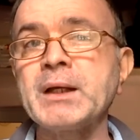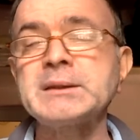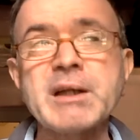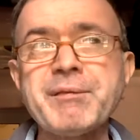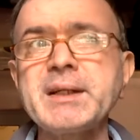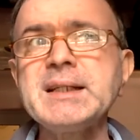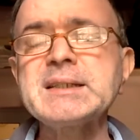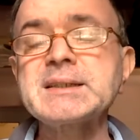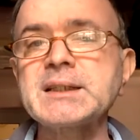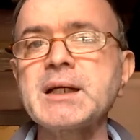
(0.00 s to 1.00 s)
suffering
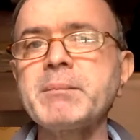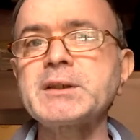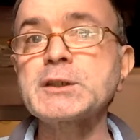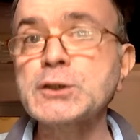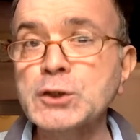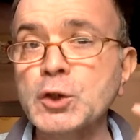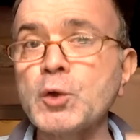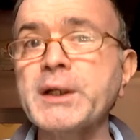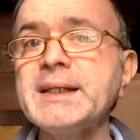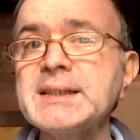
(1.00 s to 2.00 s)
is nothing but the
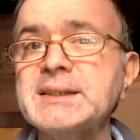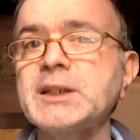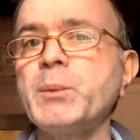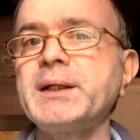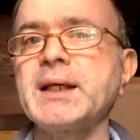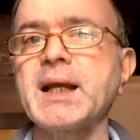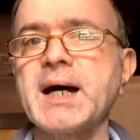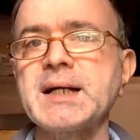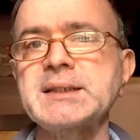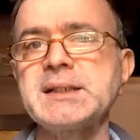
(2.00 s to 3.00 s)
stories that we tell
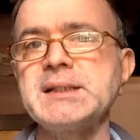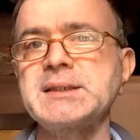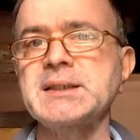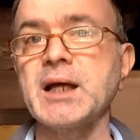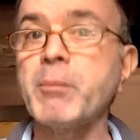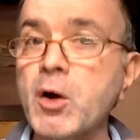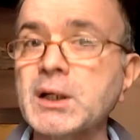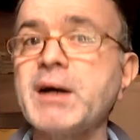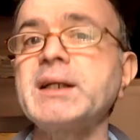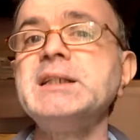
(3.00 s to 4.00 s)
ourselves
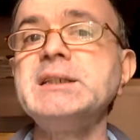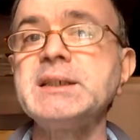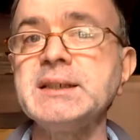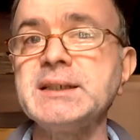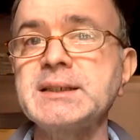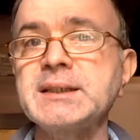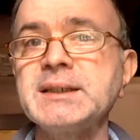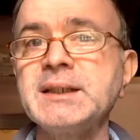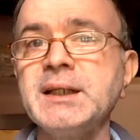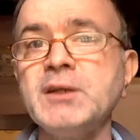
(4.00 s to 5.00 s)
about our injuries.
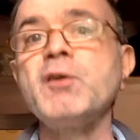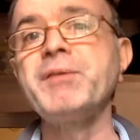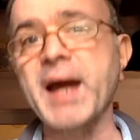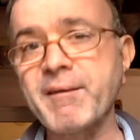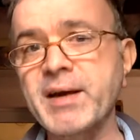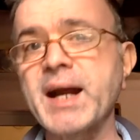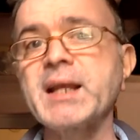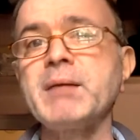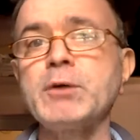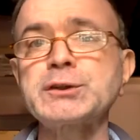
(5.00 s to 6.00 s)
No, we have had
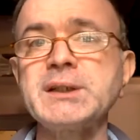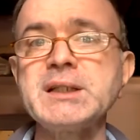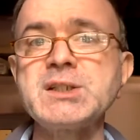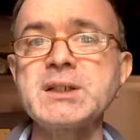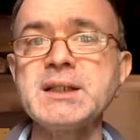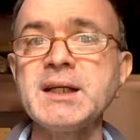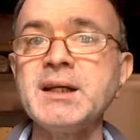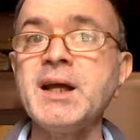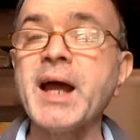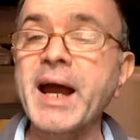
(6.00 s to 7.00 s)
an emotional injury,
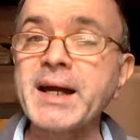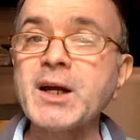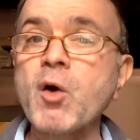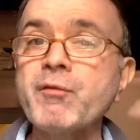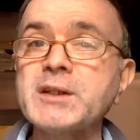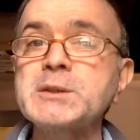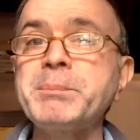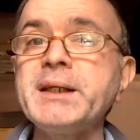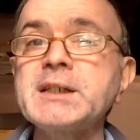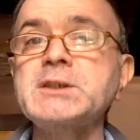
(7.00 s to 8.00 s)
and now we are
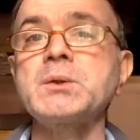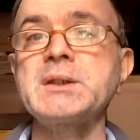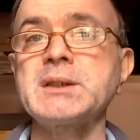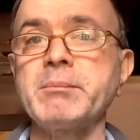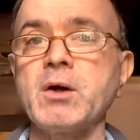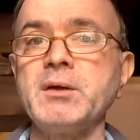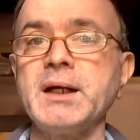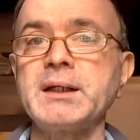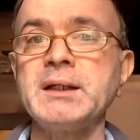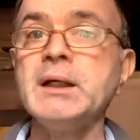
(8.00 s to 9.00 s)
spinning stories about
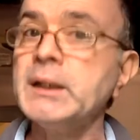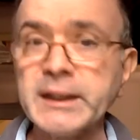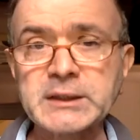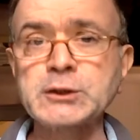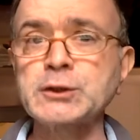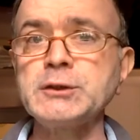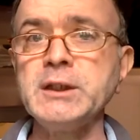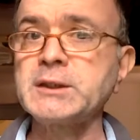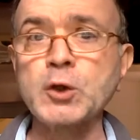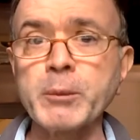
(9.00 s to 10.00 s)
that.
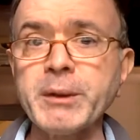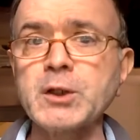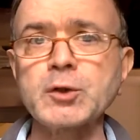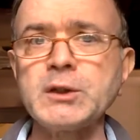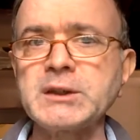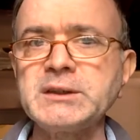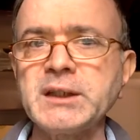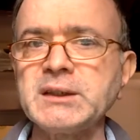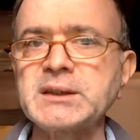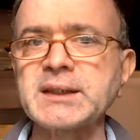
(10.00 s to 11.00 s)
It could be true.
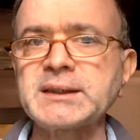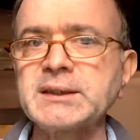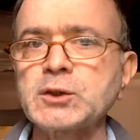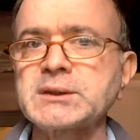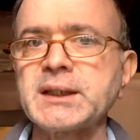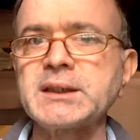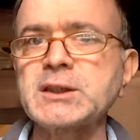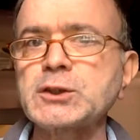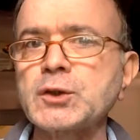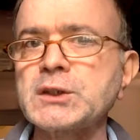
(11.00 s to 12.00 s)
There's nothing to say that
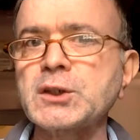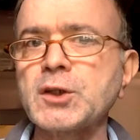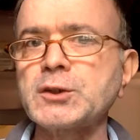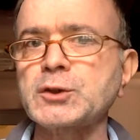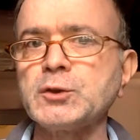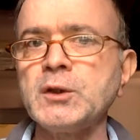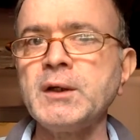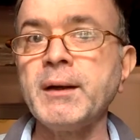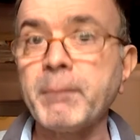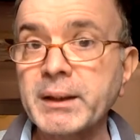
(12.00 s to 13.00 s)
the stories are not true,
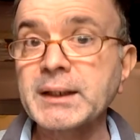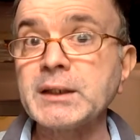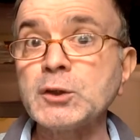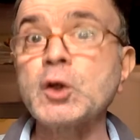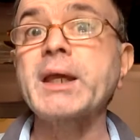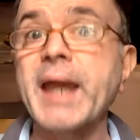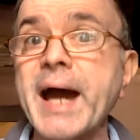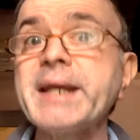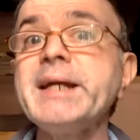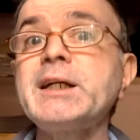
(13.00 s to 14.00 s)
but you
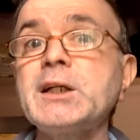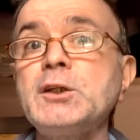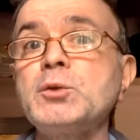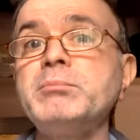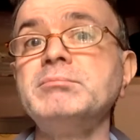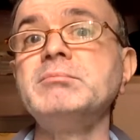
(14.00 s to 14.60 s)
carry it into